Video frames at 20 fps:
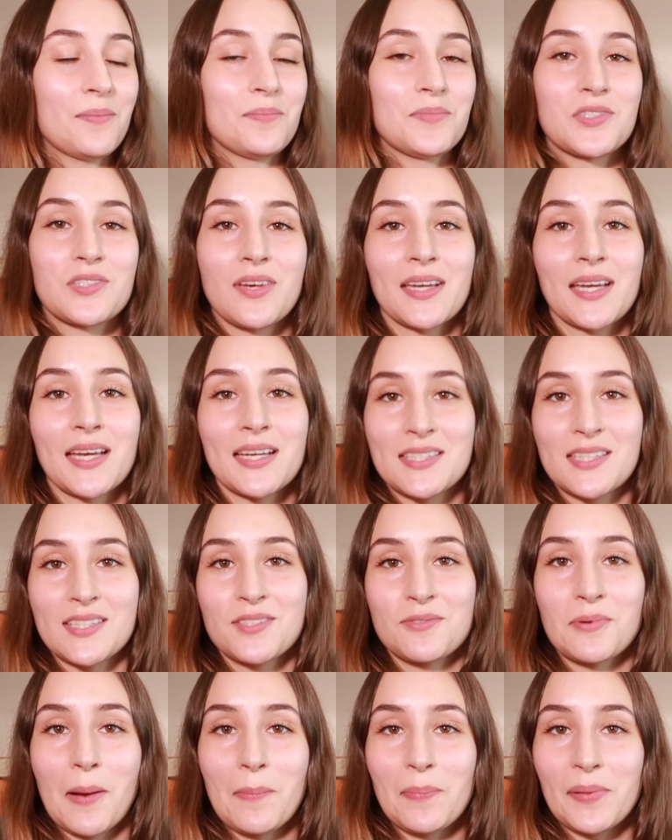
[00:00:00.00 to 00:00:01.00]
So I guess it's
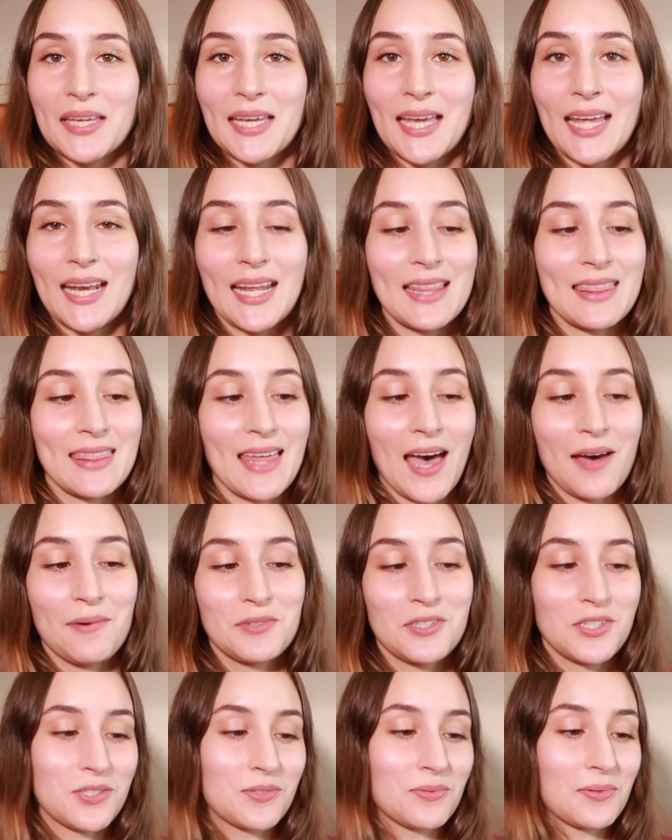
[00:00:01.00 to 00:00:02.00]
replicating that,
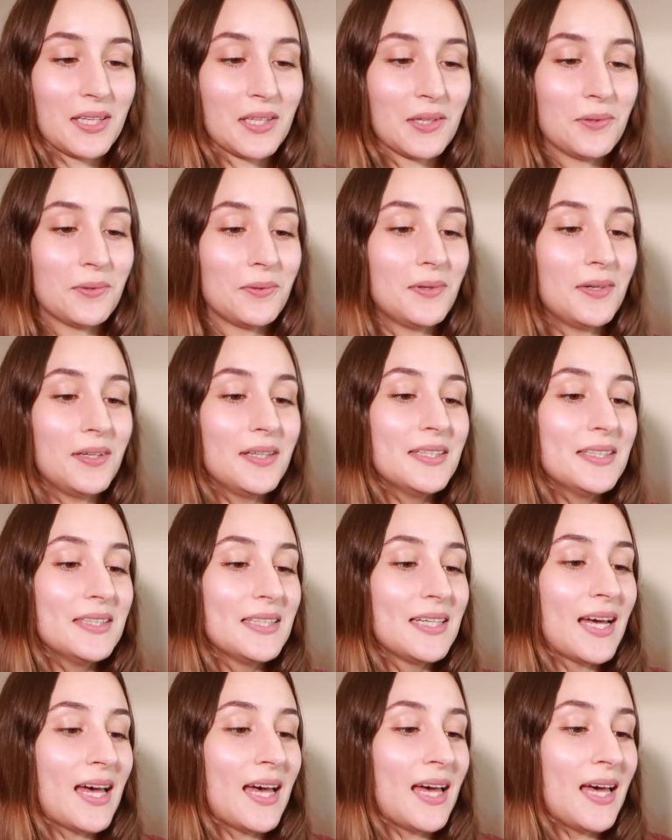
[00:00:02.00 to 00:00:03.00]
which is really cool.
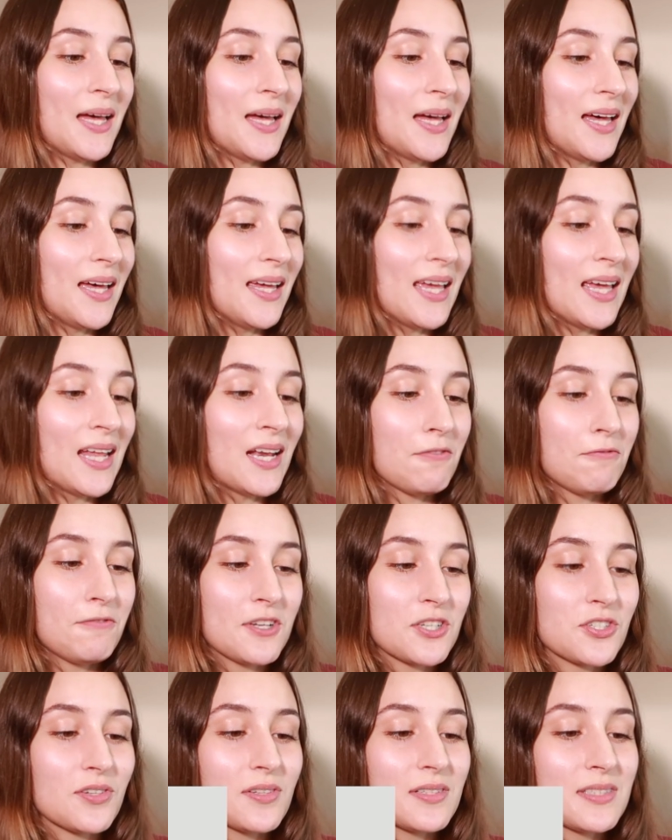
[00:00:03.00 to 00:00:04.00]
An
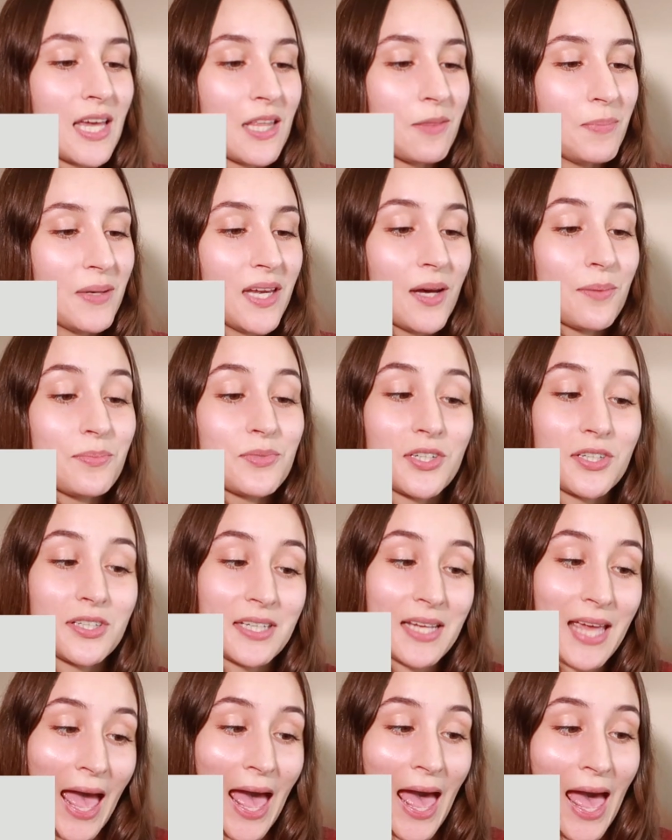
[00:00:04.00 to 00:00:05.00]
official Death Becomes Her
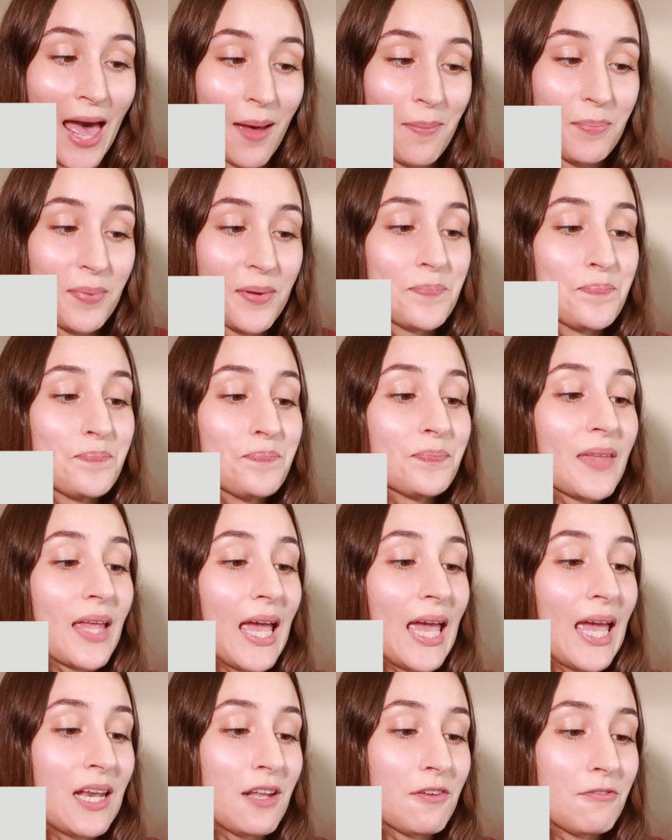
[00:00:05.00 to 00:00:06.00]
cap.
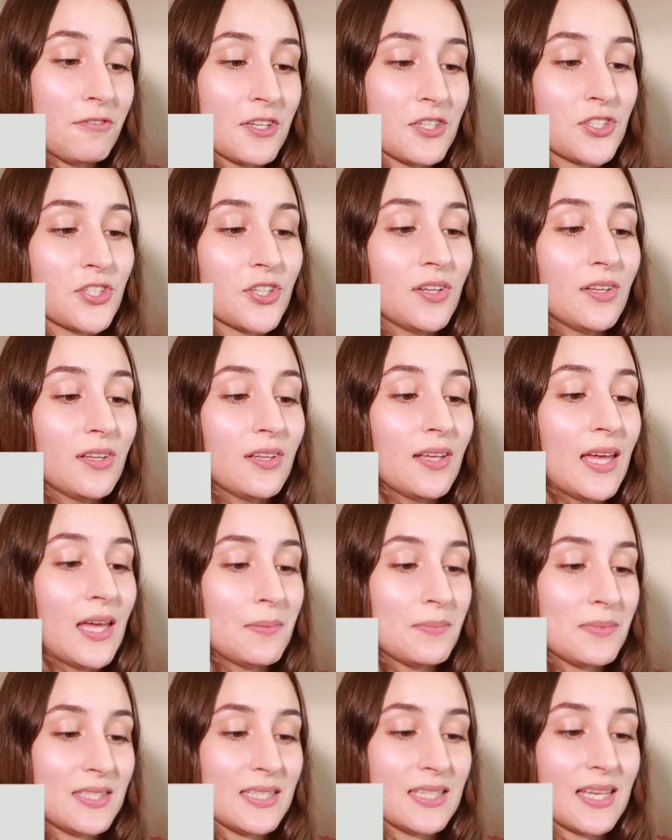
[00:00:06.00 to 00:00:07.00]
an official
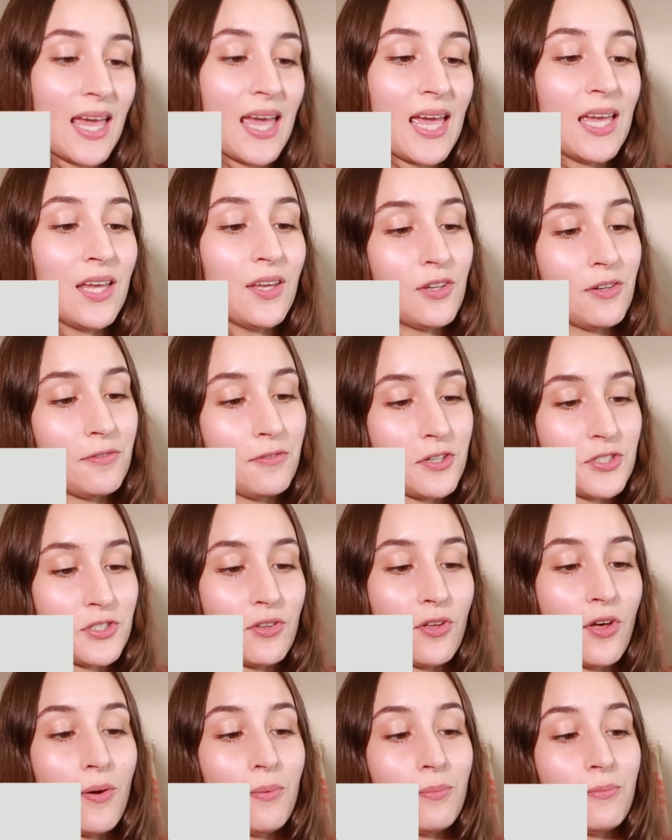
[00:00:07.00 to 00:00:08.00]
MCA Universal
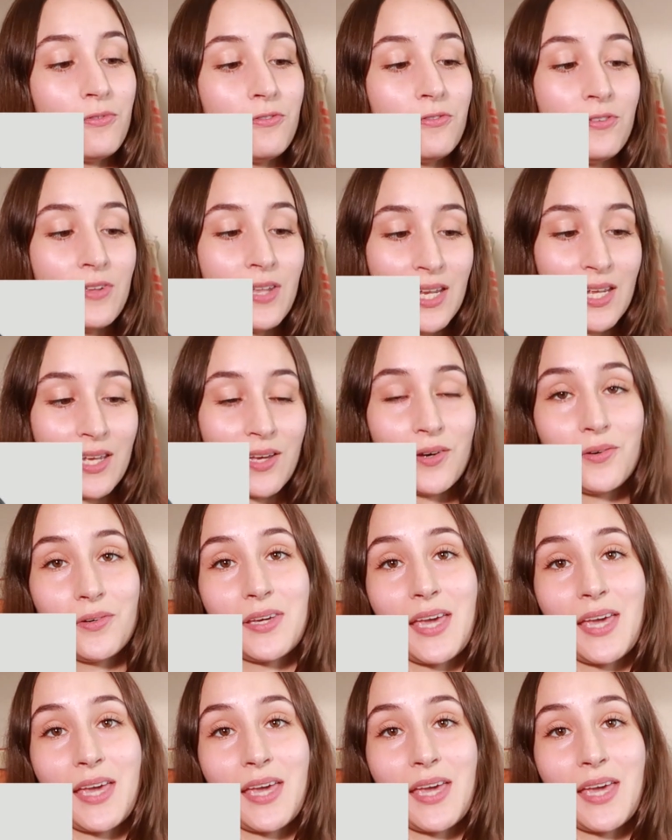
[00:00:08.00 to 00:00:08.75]
Home Video